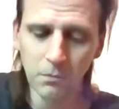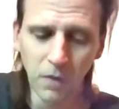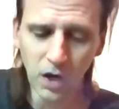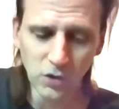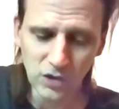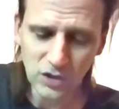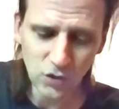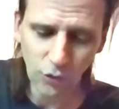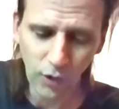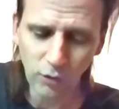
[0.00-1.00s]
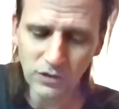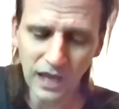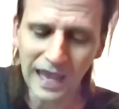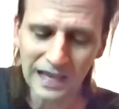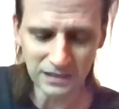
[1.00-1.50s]
Margaret's throat
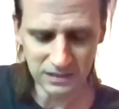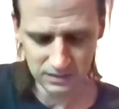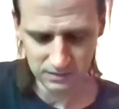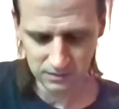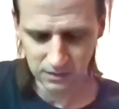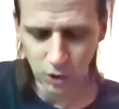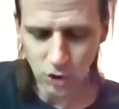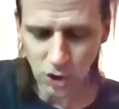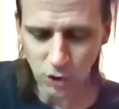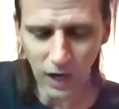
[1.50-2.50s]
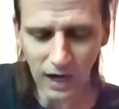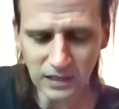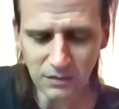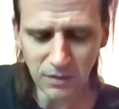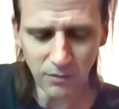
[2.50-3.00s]
ached. She tried
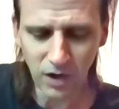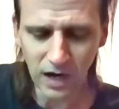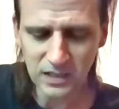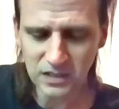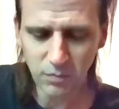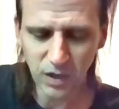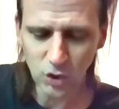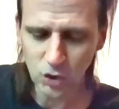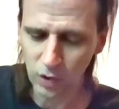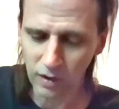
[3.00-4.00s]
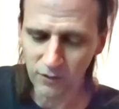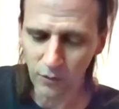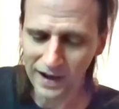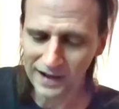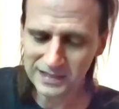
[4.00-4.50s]
to memorize the picture of the
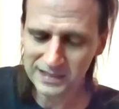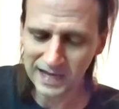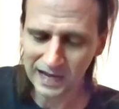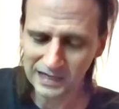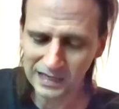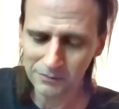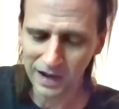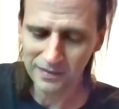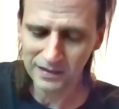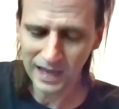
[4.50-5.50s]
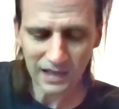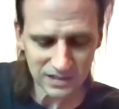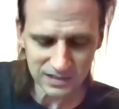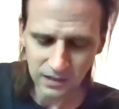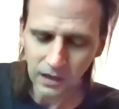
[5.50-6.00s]
rats standing by the
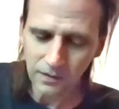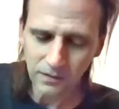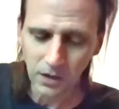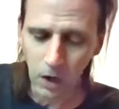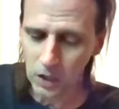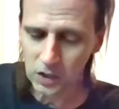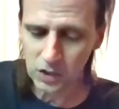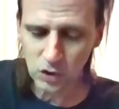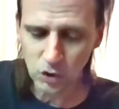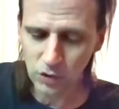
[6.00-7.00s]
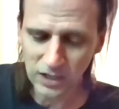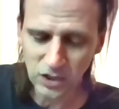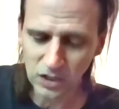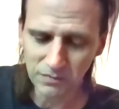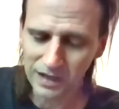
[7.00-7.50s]
nest, the garden
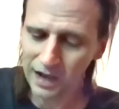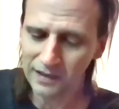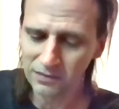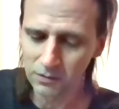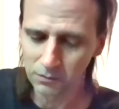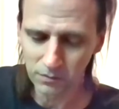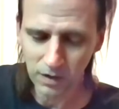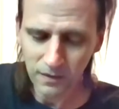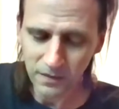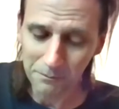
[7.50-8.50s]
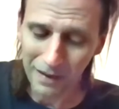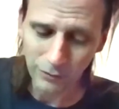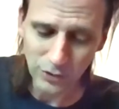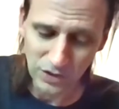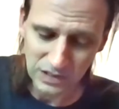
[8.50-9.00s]
stretching behind them, the
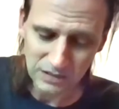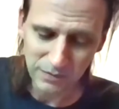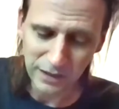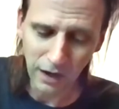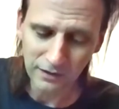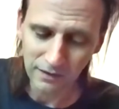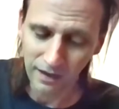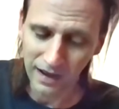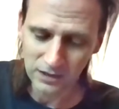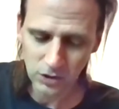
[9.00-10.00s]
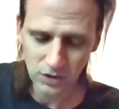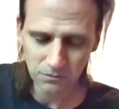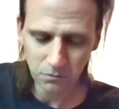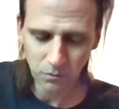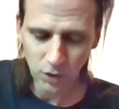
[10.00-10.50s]
mountains beyond that.
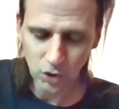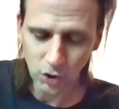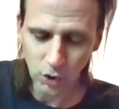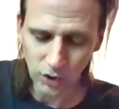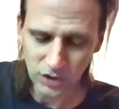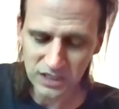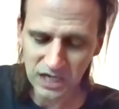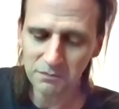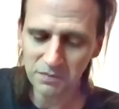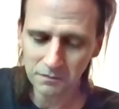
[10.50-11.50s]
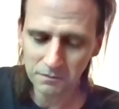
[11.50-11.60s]
She took a step.